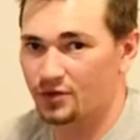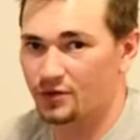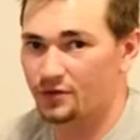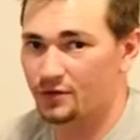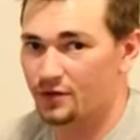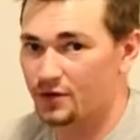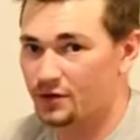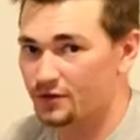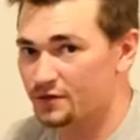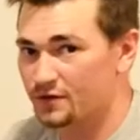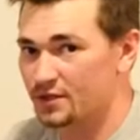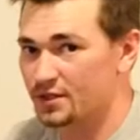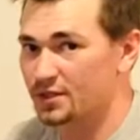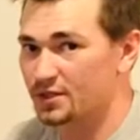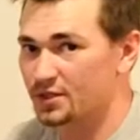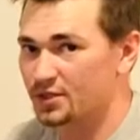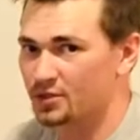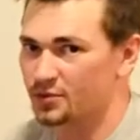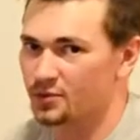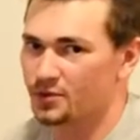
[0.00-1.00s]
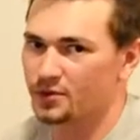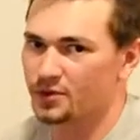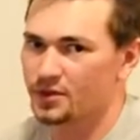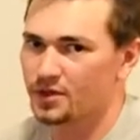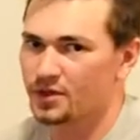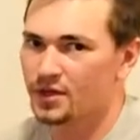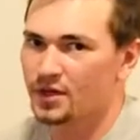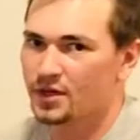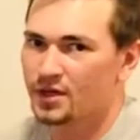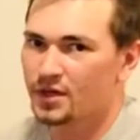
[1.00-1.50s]
50 cubic
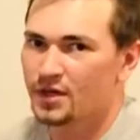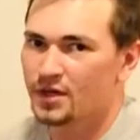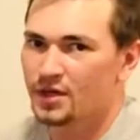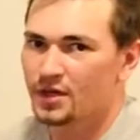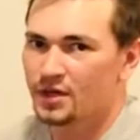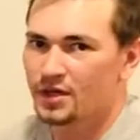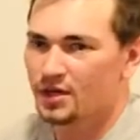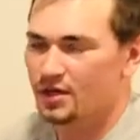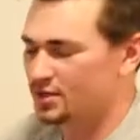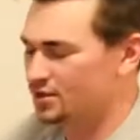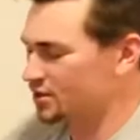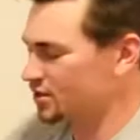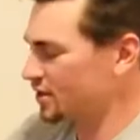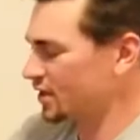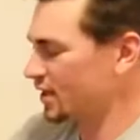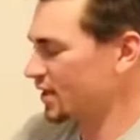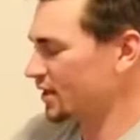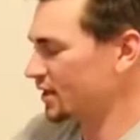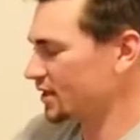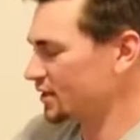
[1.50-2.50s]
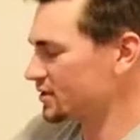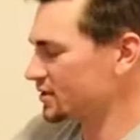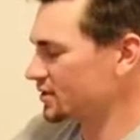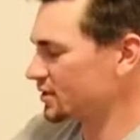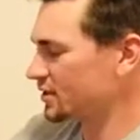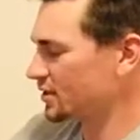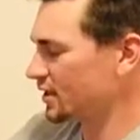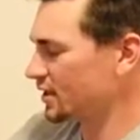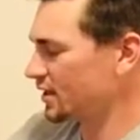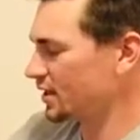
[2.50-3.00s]
inch tanks,
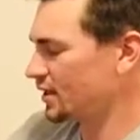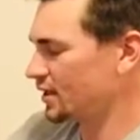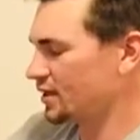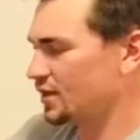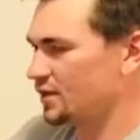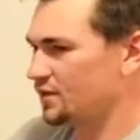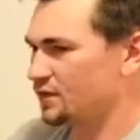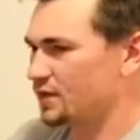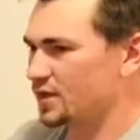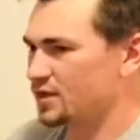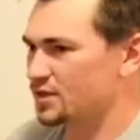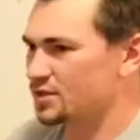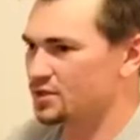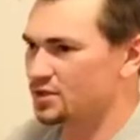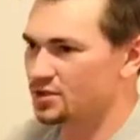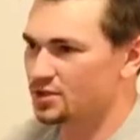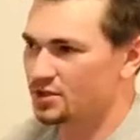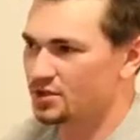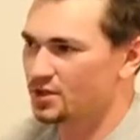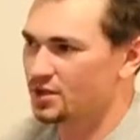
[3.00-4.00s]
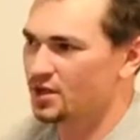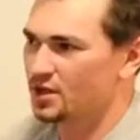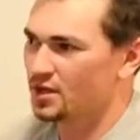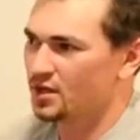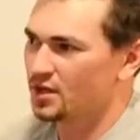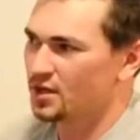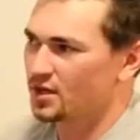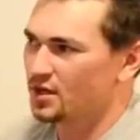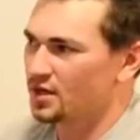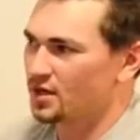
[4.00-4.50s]
and if they see,
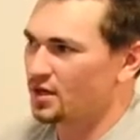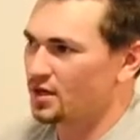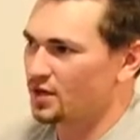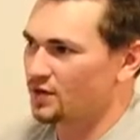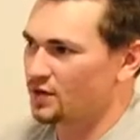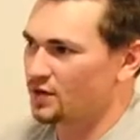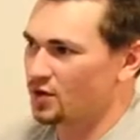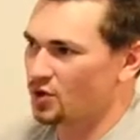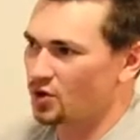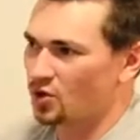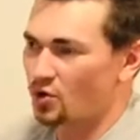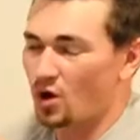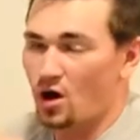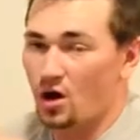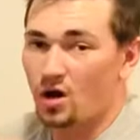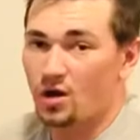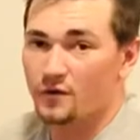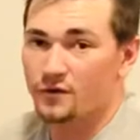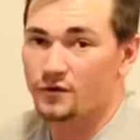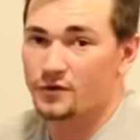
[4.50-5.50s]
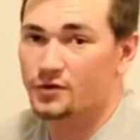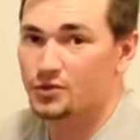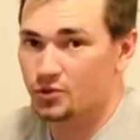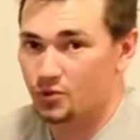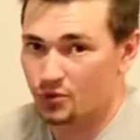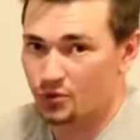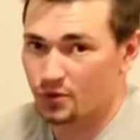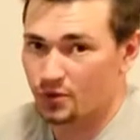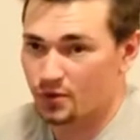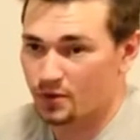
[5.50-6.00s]
if you go
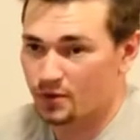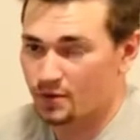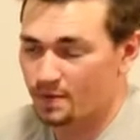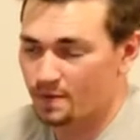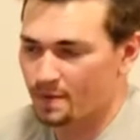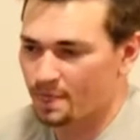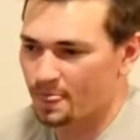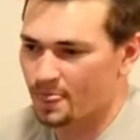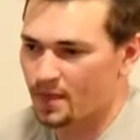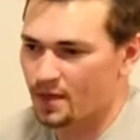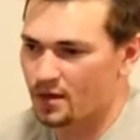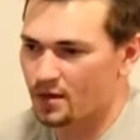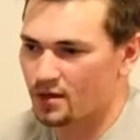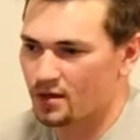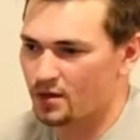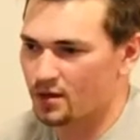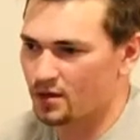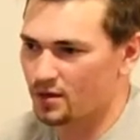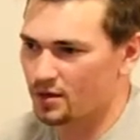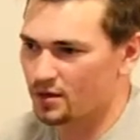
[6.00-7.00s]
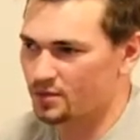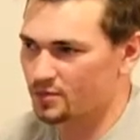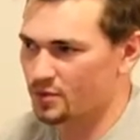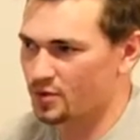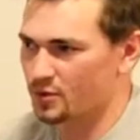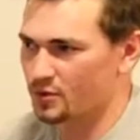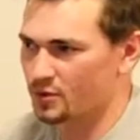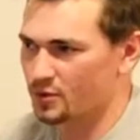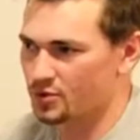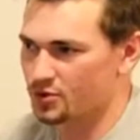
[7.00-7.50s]
offshore um,
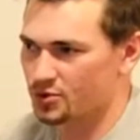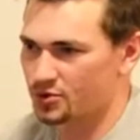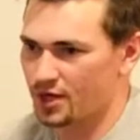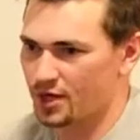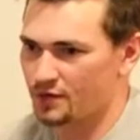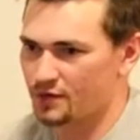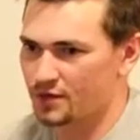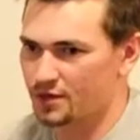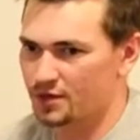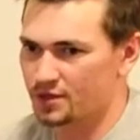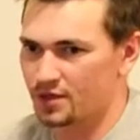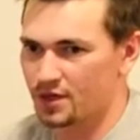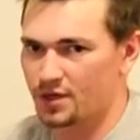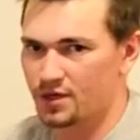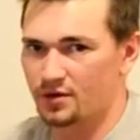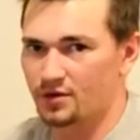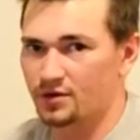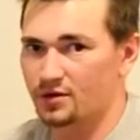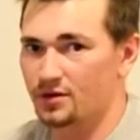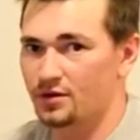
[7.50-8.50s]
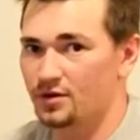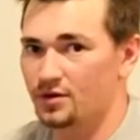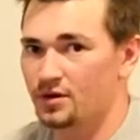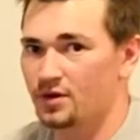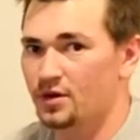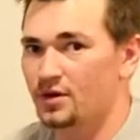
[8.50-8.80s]
commercial diving, like on